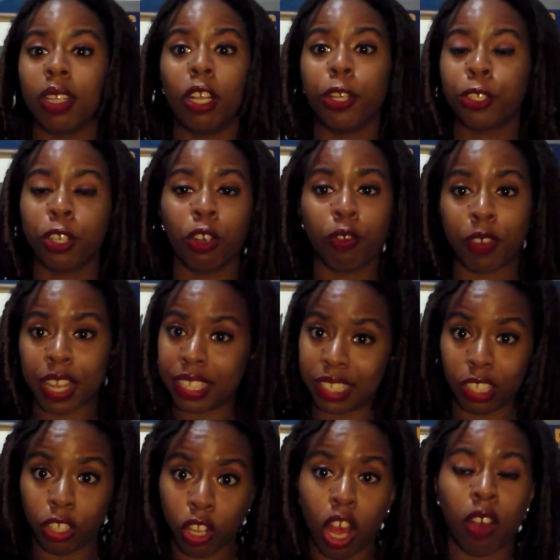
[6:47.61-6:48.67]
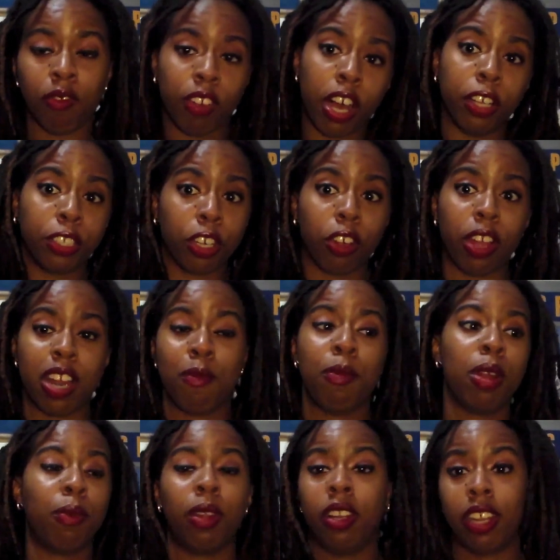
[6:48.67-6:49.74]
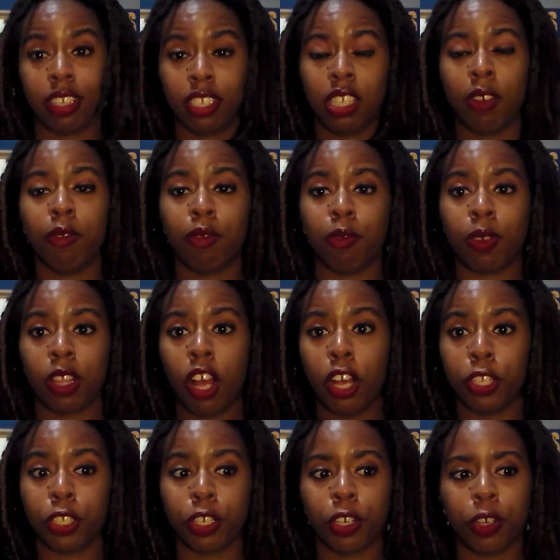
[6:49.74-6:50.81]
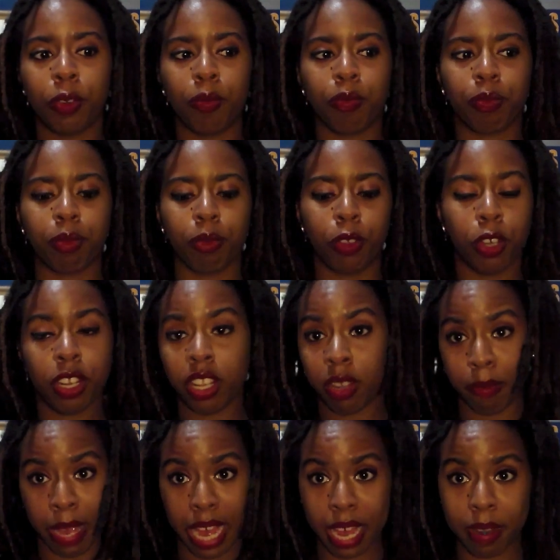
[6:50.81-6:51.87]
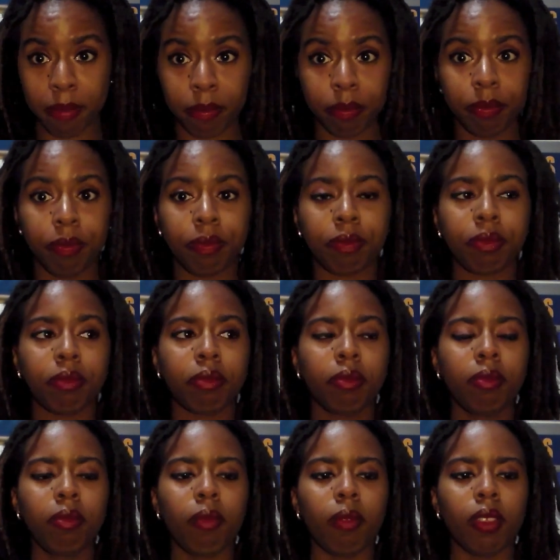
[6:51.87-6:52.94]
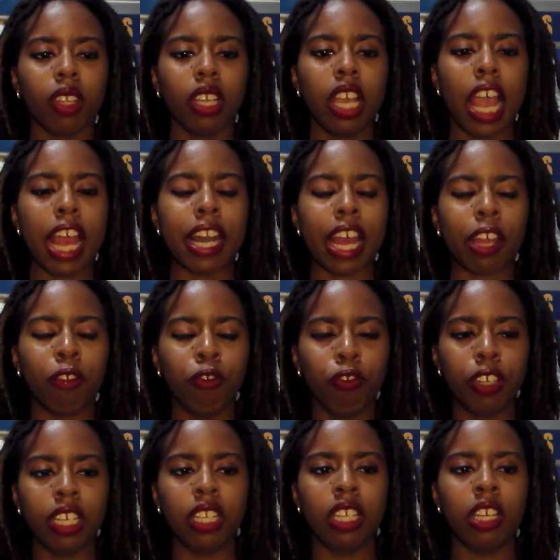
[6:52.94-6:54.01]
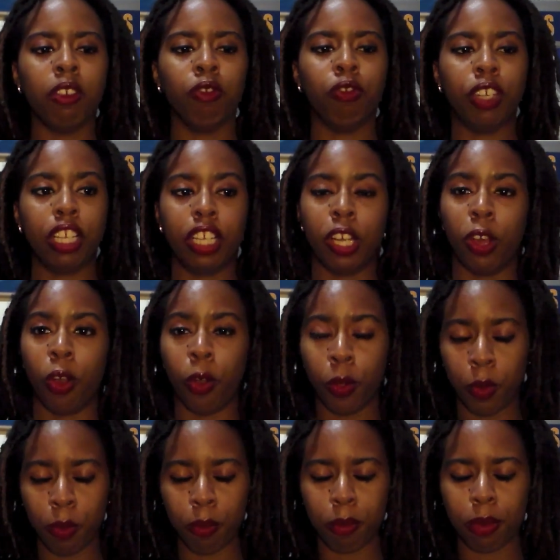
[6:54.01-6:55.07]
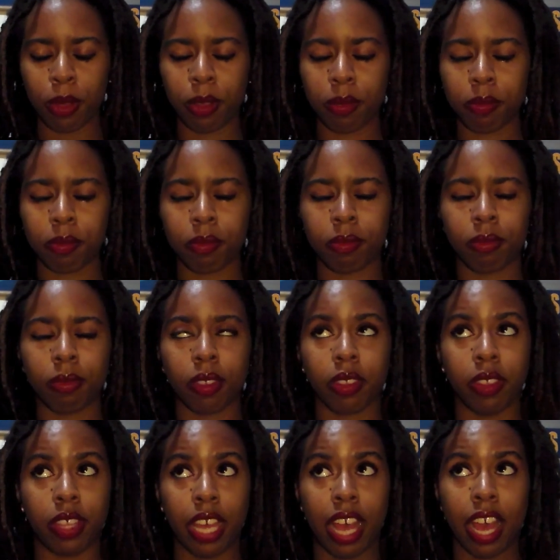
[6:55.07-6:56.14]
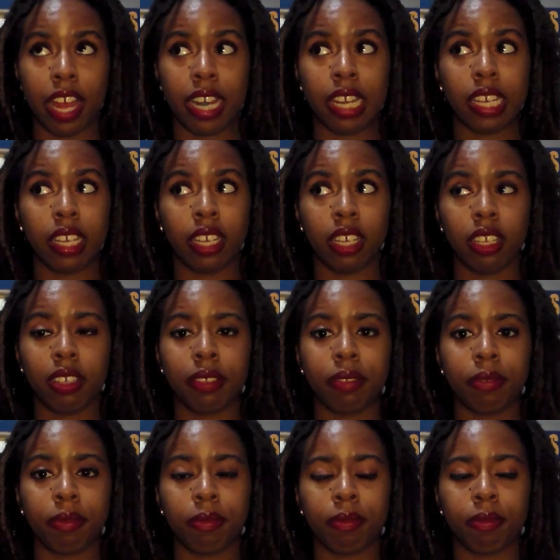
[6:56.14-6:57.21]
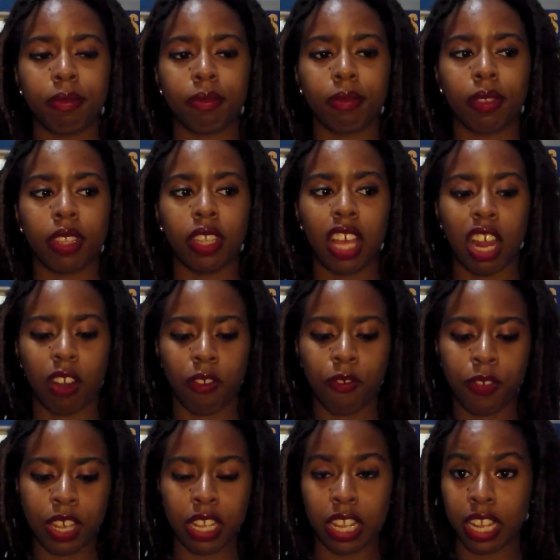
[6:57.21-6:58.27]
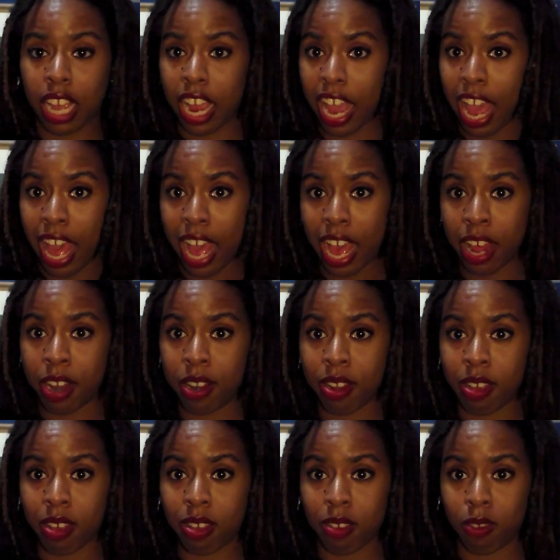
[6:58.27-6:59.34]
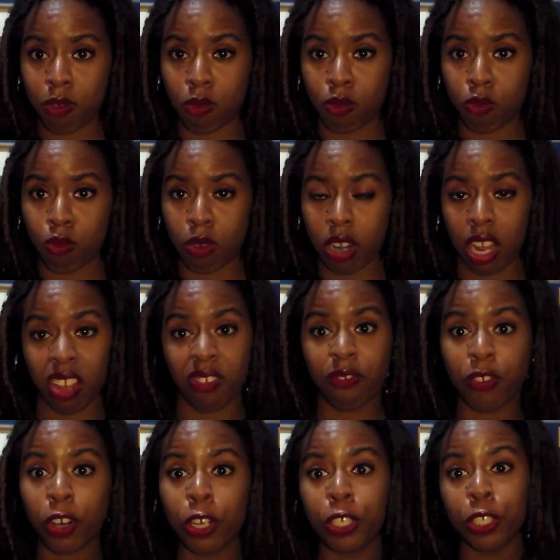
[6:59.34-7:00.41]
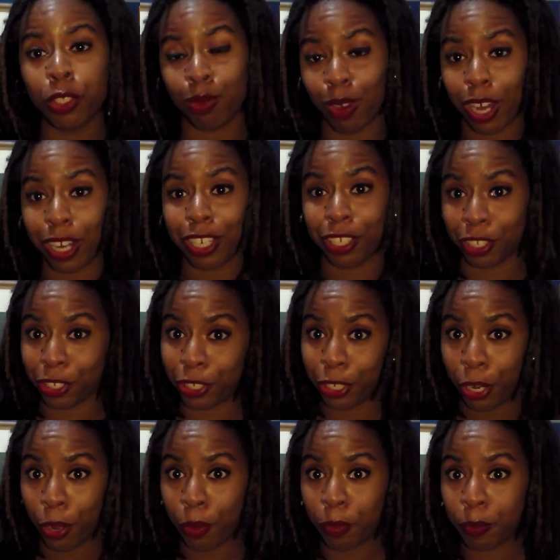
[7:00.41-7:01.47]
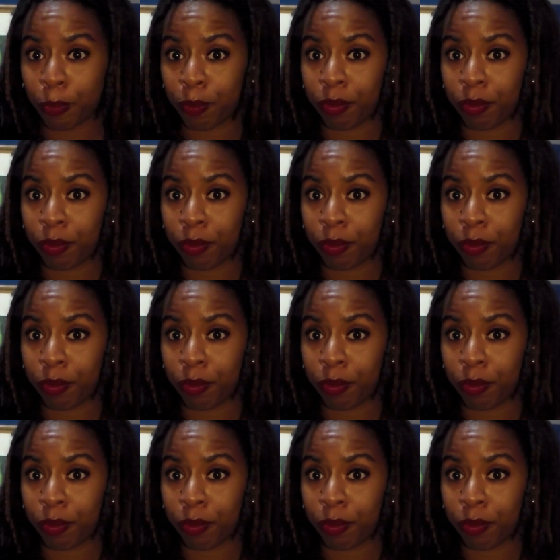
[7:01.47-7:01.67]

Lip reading: Lost Girl fans love Lost Girl and put up with a lot of stuff with Lost Girl. Good and the bad. And I really, really hope that that feeling I had when I first watched the show